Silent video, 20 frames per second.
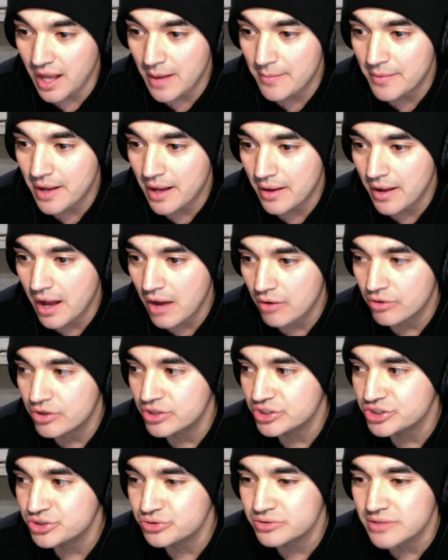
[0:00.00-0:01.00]
How
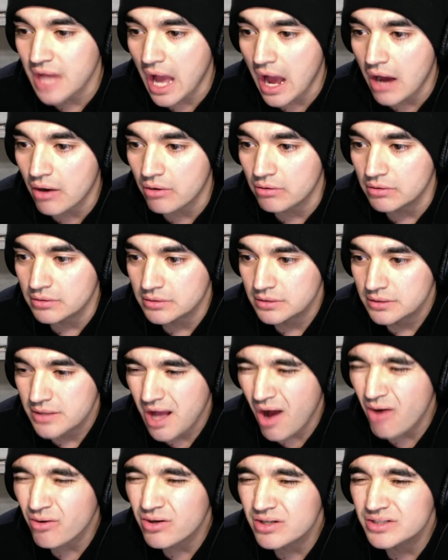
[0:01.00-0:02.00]
could you doubt?
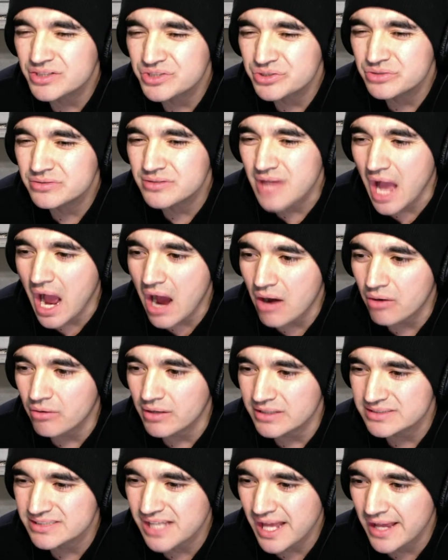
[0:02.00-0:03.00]
How could you doubt?
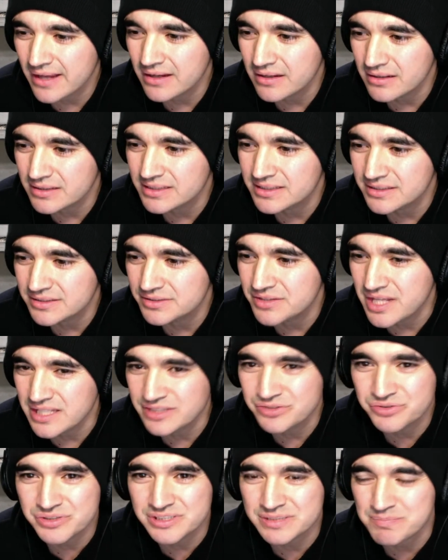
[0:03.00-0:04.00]
It's like
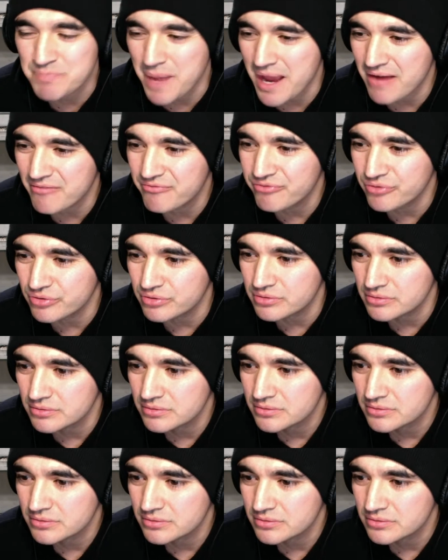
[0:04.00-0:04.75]
disrespectful.